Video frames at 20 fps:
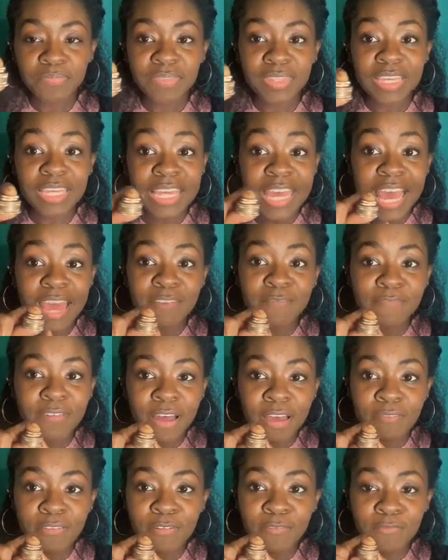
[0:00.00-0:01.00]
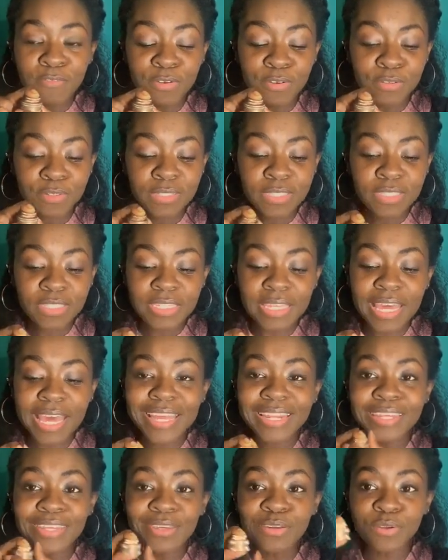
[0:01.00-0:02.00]
he had 5 at first,
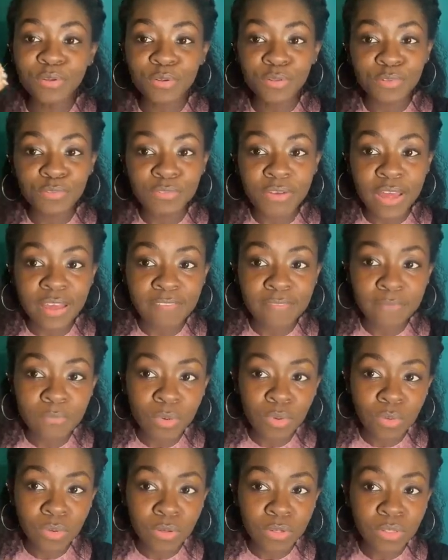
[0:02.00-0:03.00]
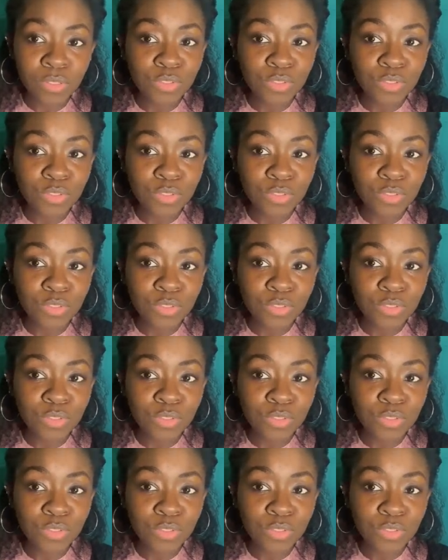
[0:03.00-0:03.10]
and he earned 5 more.